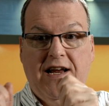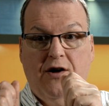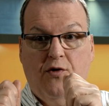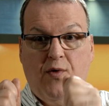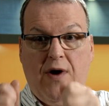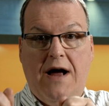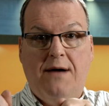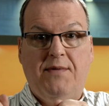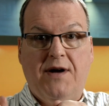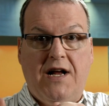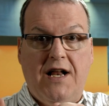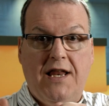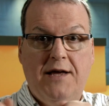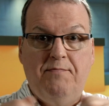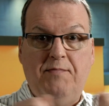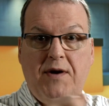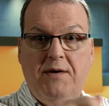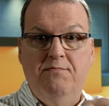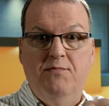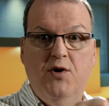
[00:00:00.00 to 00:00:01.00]
grab a
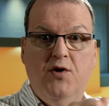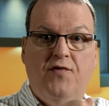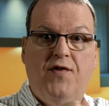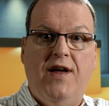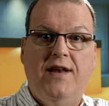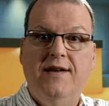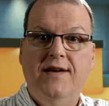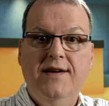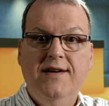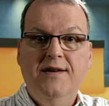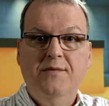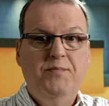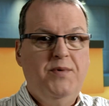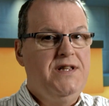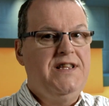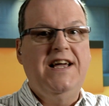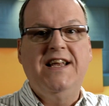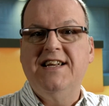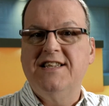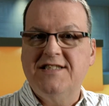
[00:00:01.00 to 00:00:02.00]
clip and move it,
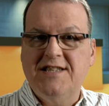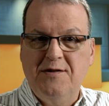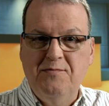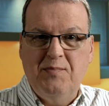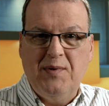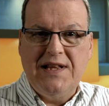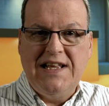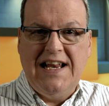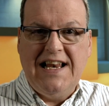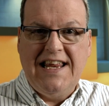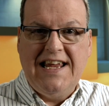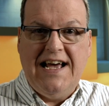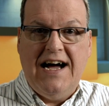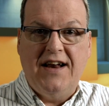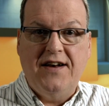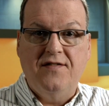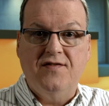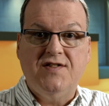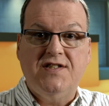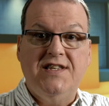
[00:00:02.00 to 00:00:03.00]
but then it's completely
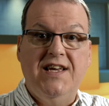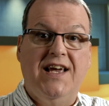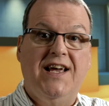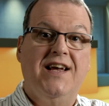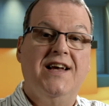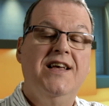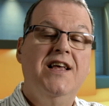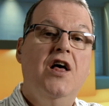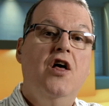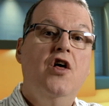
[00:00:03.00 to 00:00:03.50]
out of sync.